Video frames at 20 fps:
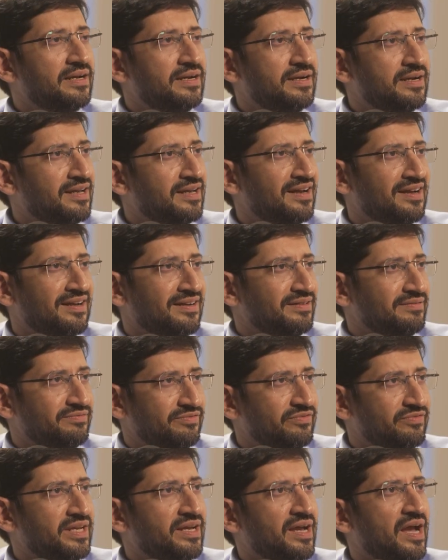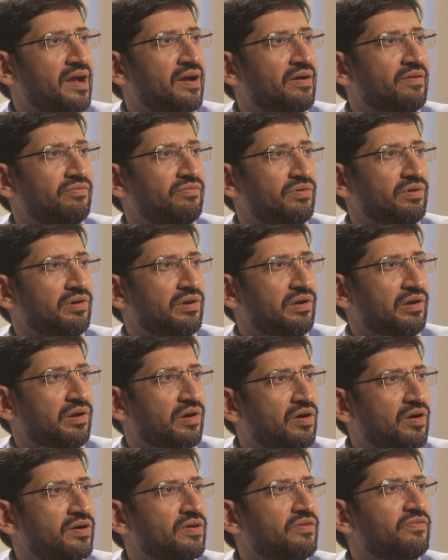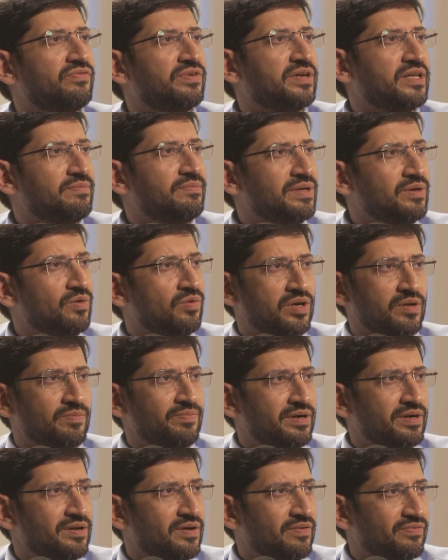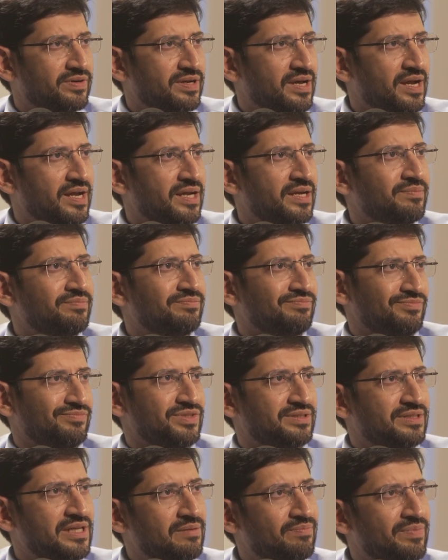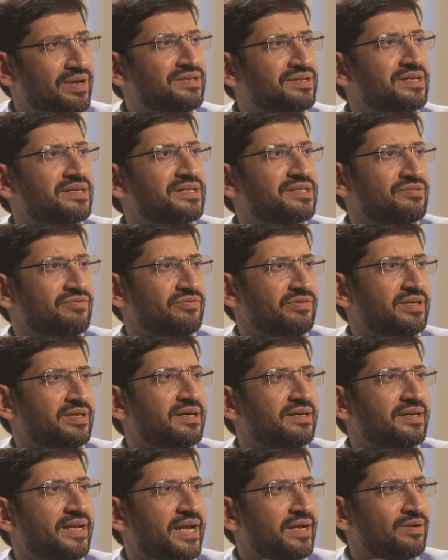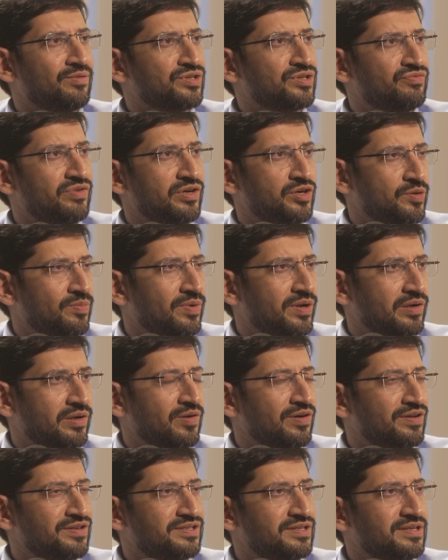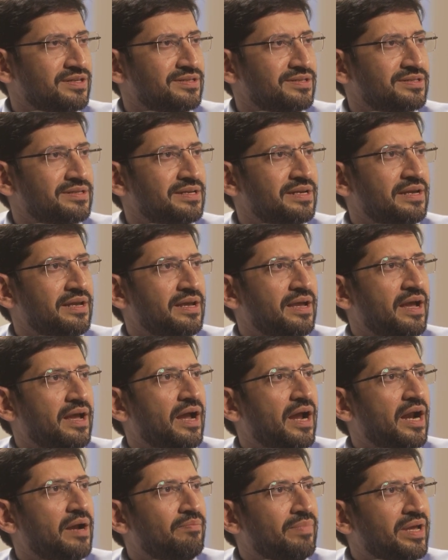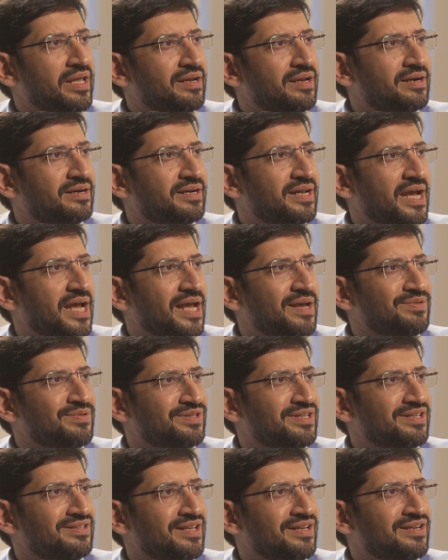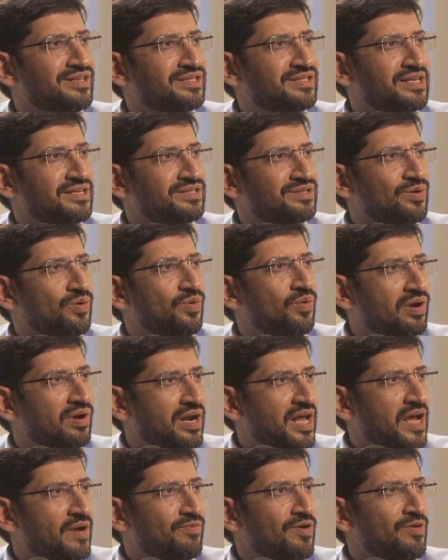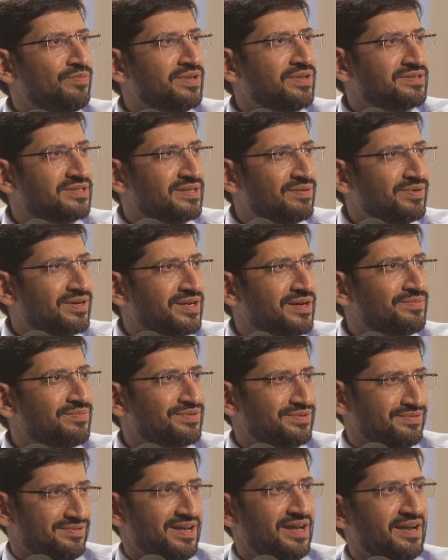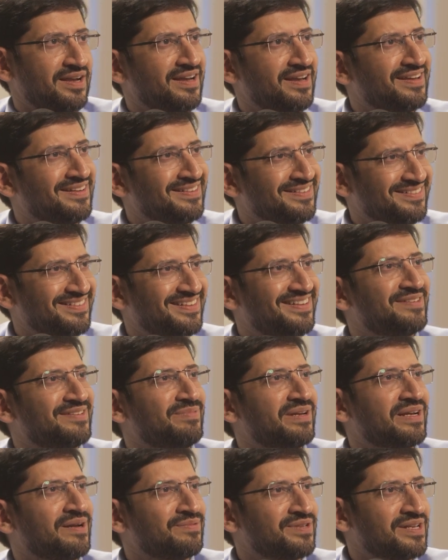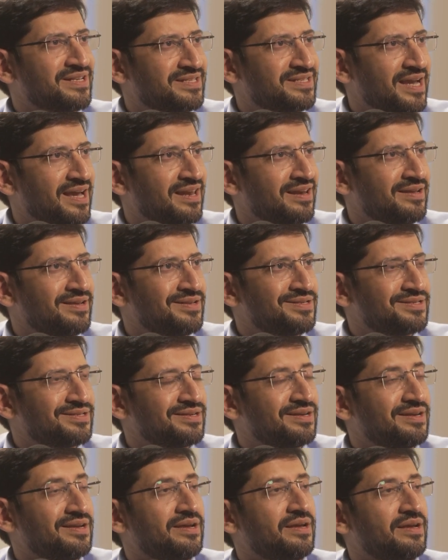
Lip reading: in India, we have a lot of TB over a period of time. Still patients, we get diagnosed with tuberculosis. And many a times that there is such an overlap of the symptoms. Again, it becomes a challenge.